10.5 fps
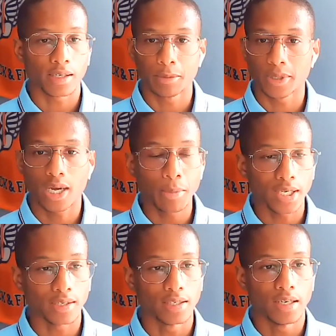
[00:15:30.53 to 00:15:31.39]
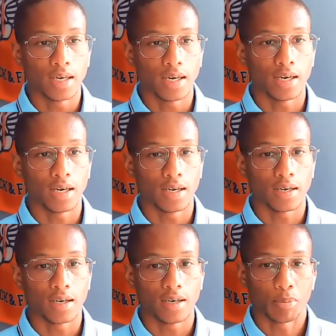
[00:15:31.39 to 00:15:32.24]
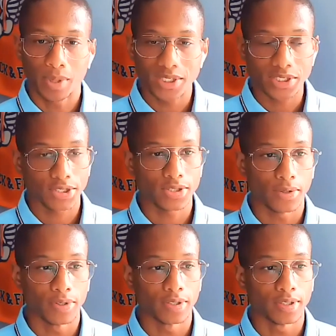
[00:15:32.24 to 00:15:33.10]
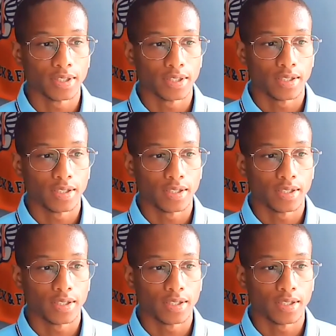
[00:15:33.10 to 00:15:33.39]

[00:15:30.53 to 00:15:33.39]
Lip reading: becoming a business owner.